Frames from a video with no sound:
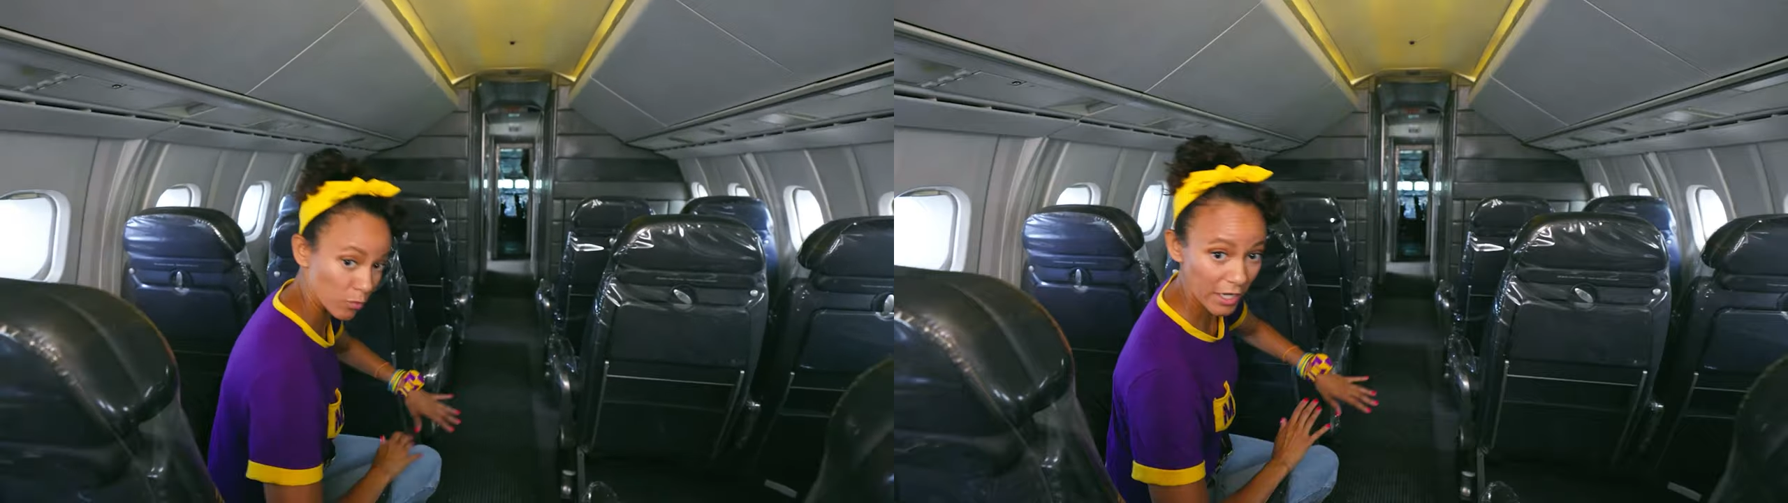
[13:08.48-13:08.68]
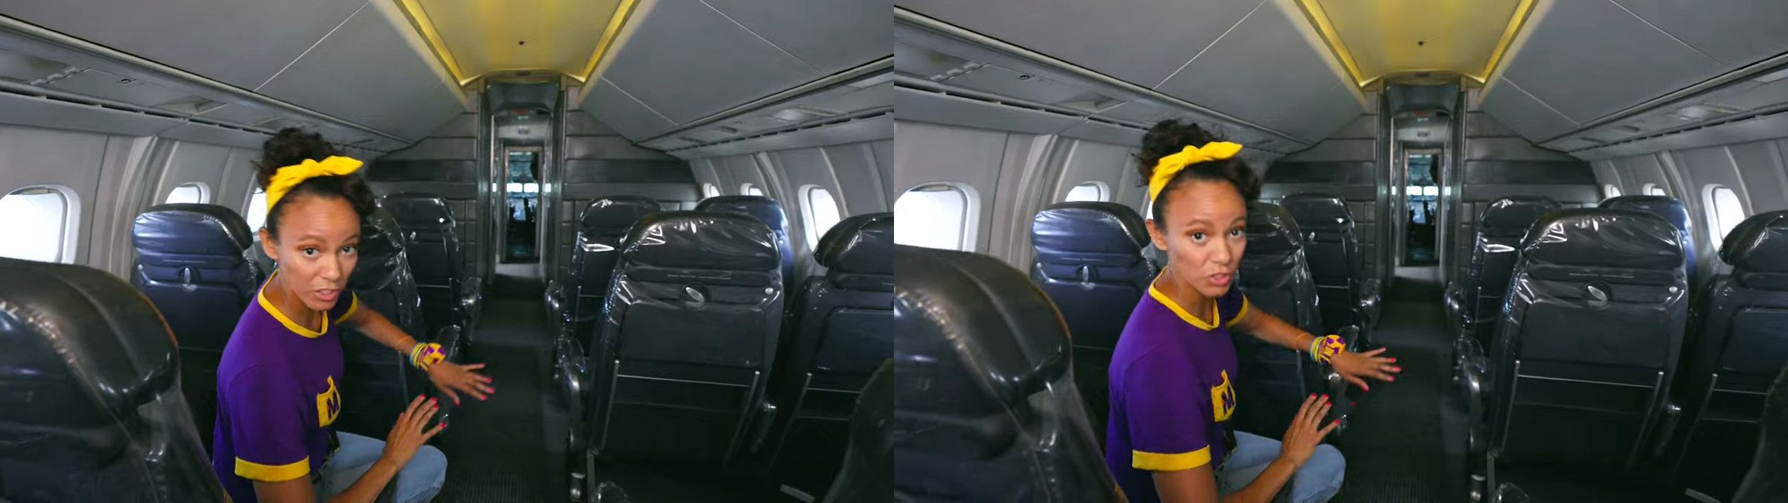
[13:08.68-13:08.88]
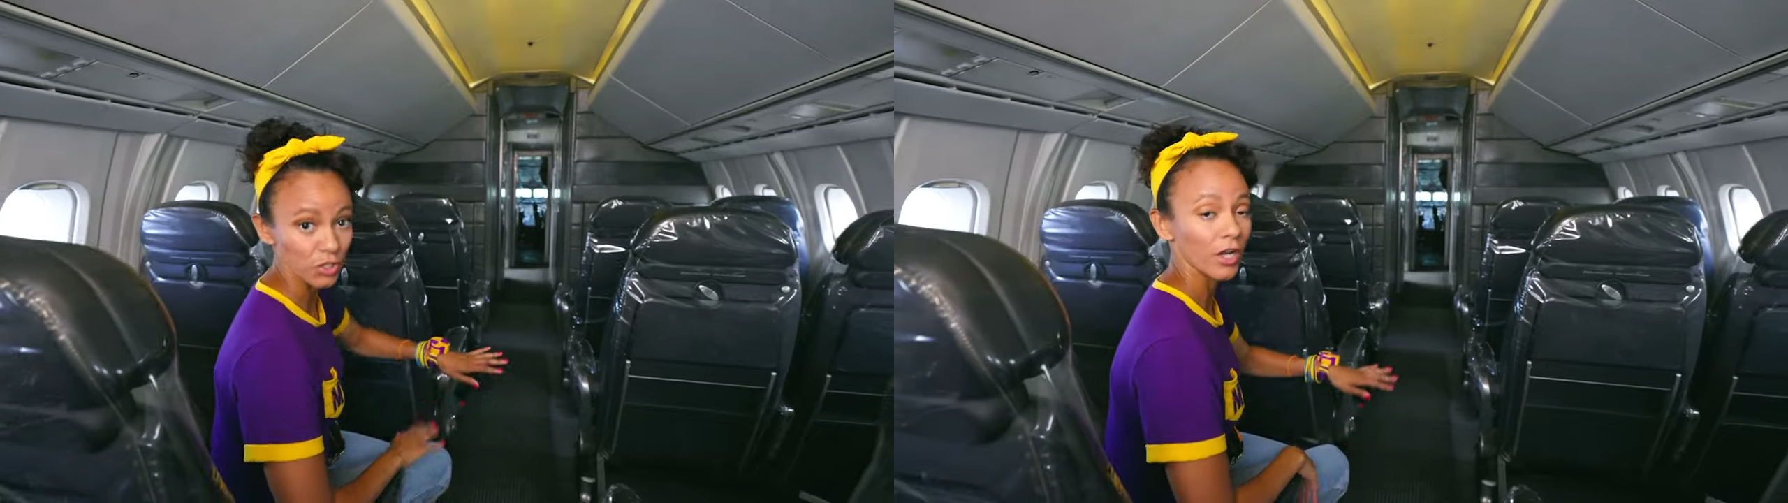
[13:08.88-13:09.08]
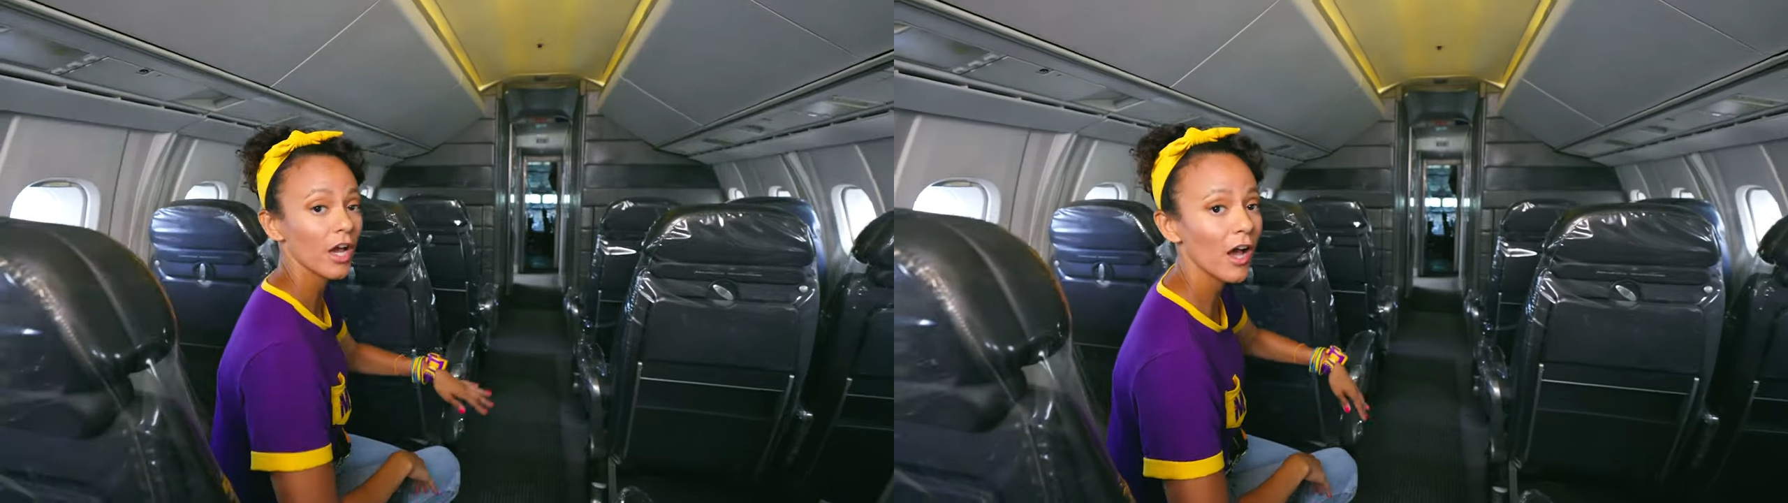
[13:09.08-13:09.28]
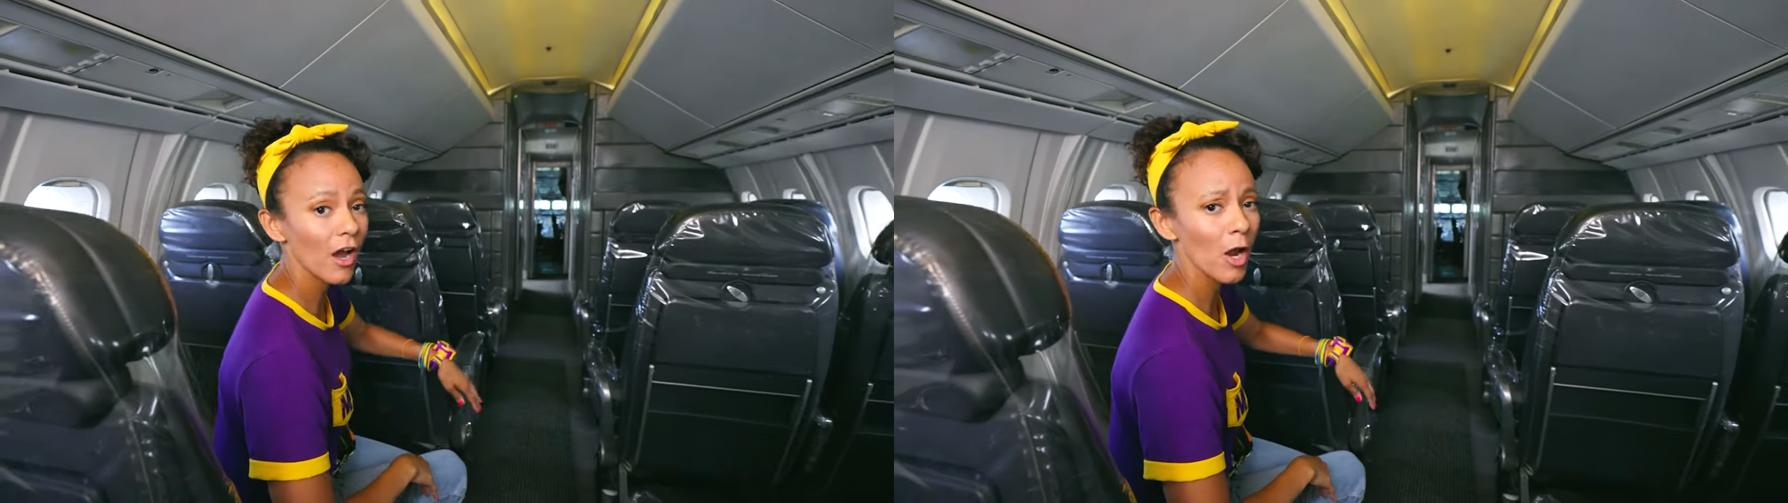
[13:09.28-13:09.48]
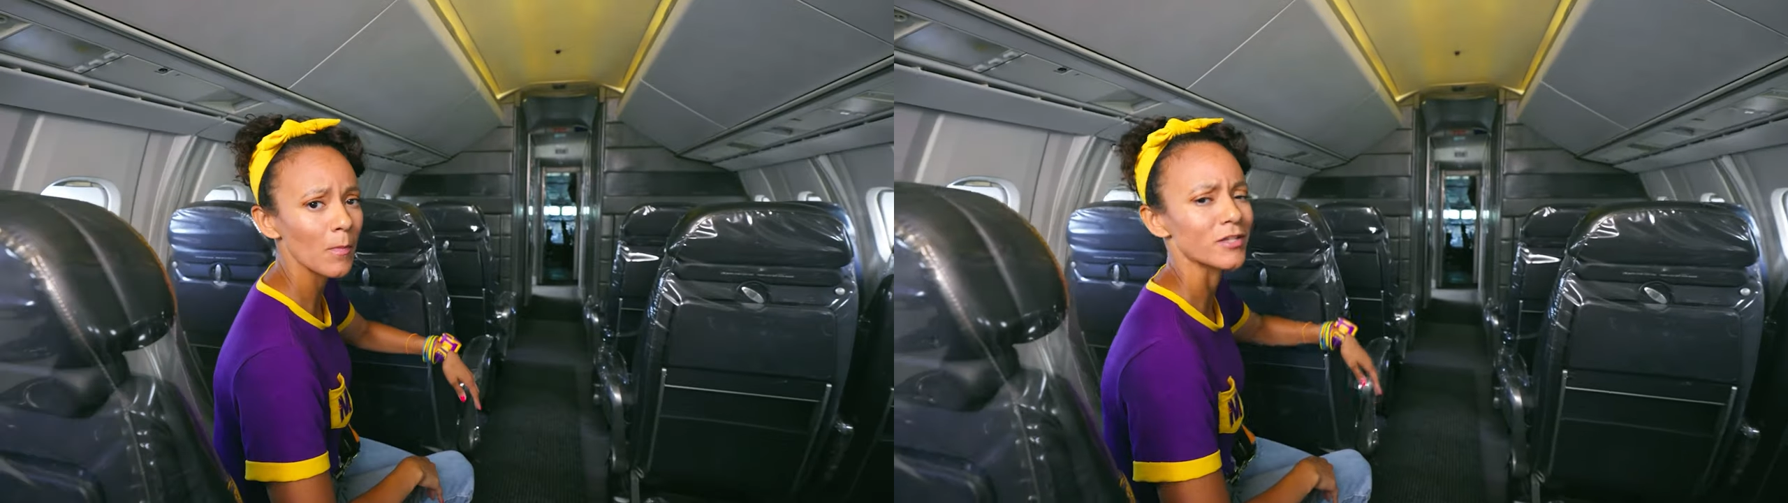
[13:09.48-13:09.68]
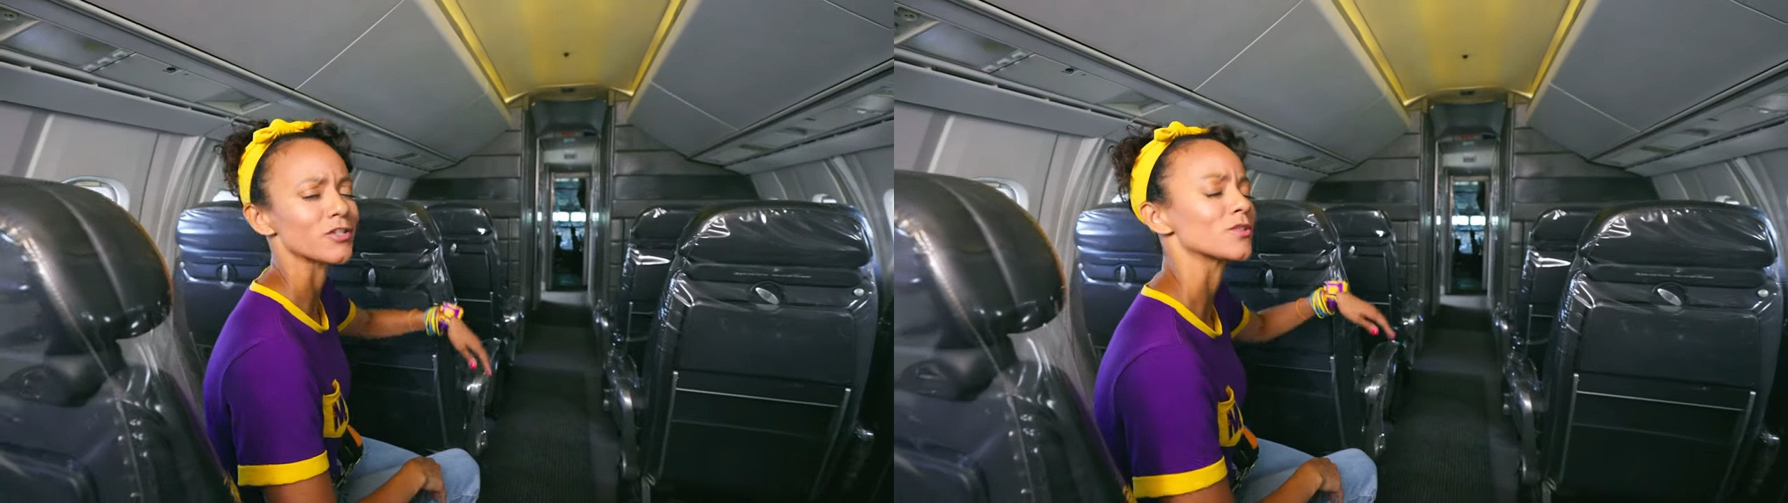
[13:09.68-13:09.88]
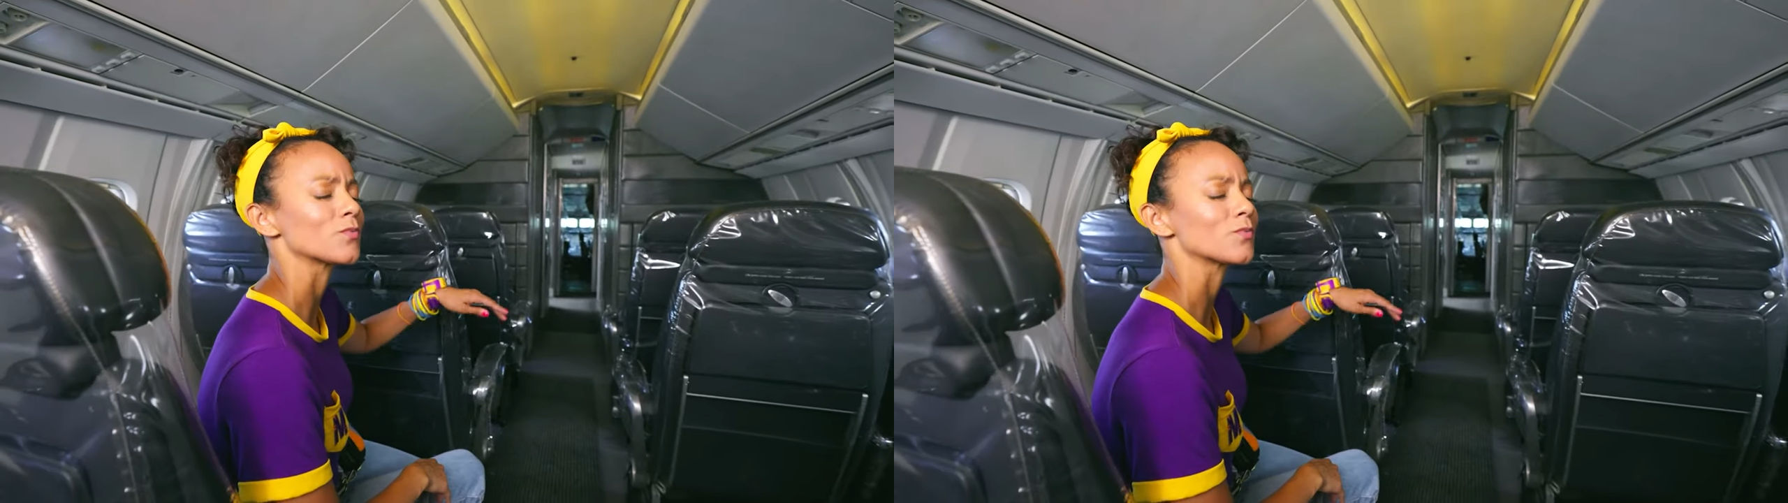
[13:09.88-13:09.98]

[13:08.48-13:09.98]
rest your arm and just